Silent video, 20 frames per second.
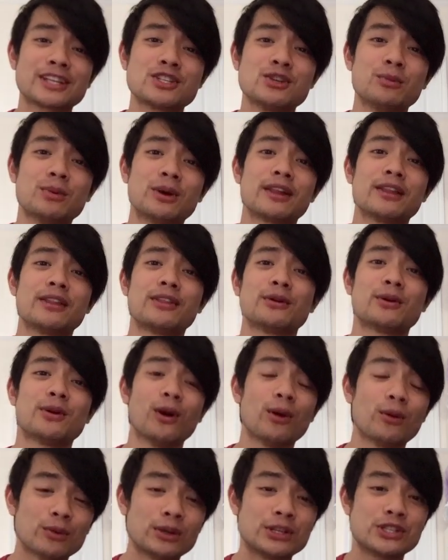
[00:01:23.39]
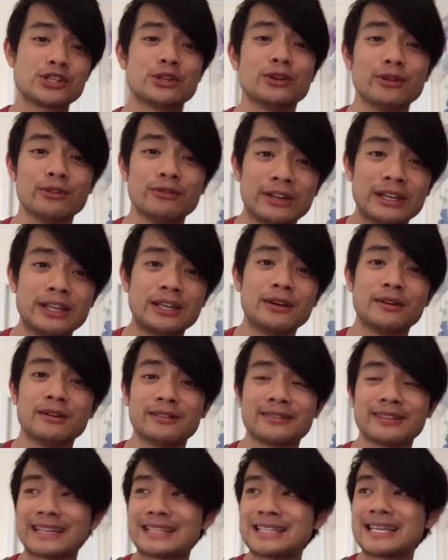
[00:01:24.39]
to one of their original
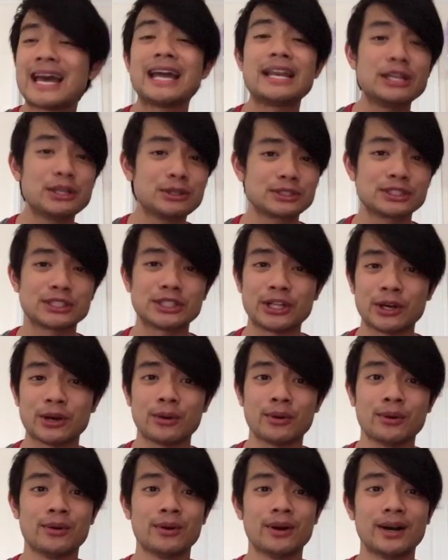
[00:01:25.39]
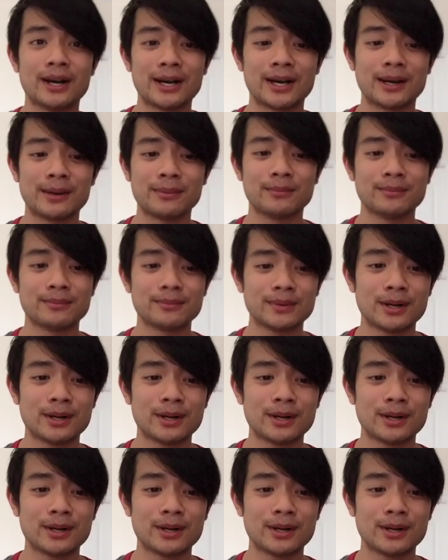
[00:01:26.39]
videos like 10 years ago um,